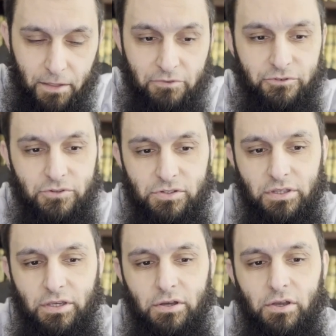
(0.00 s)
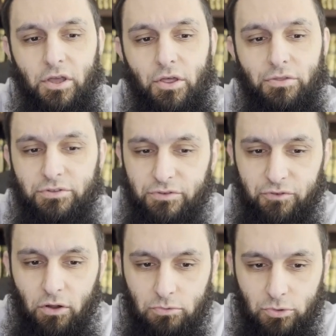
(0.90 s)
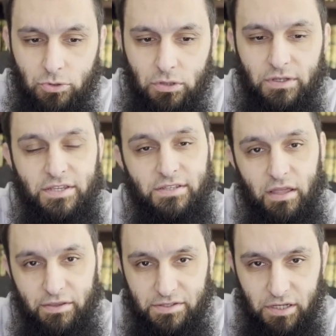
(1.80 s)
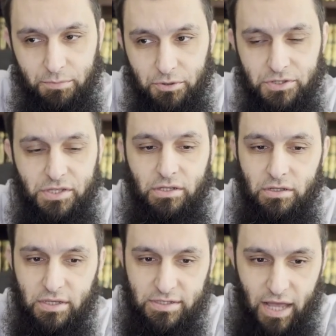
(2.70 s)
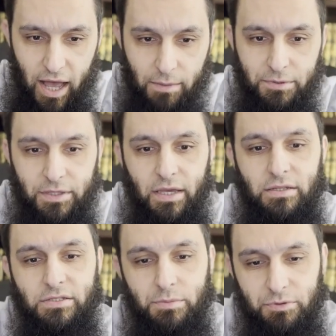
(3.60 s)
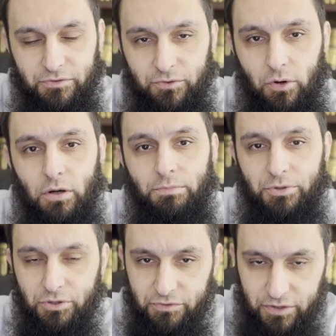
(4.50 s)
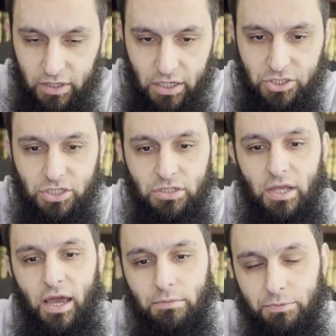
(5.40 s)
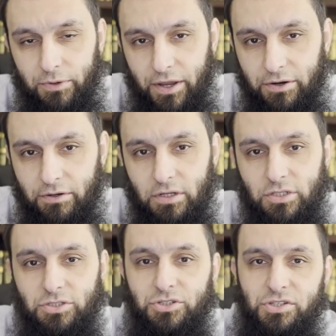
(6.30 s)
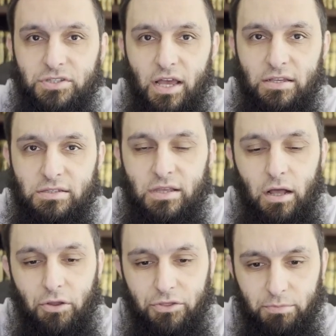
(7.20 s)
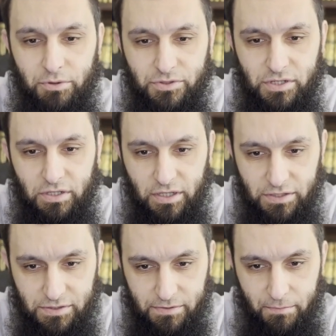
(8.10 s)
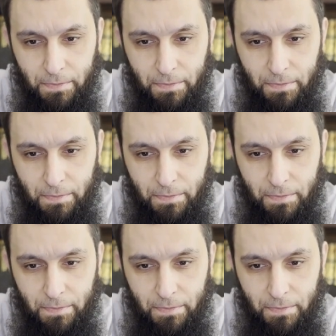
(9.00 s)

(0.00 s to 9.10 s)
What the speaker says: Firstly, the default rule is that the sick person is obligated to perform purification and prayer just as the healthy person is,